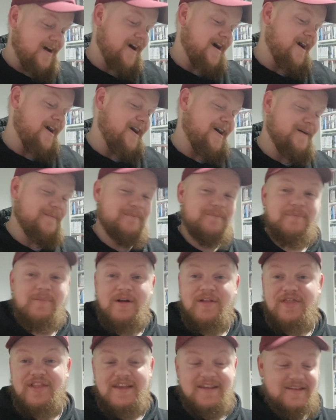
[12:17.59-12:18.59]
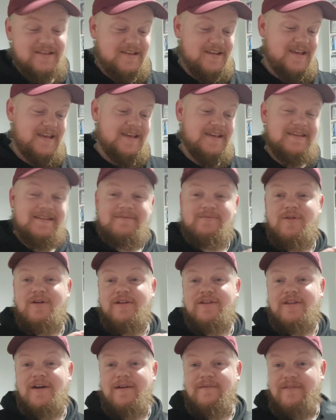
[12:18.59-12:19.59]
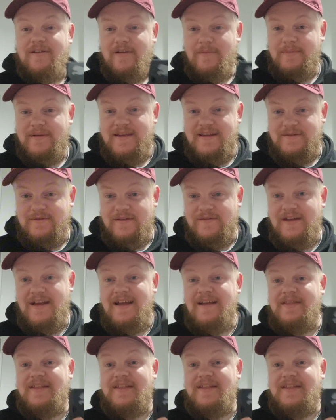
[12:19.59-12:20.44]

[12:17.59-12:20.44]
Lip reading: but this is one that I'm very pleased with.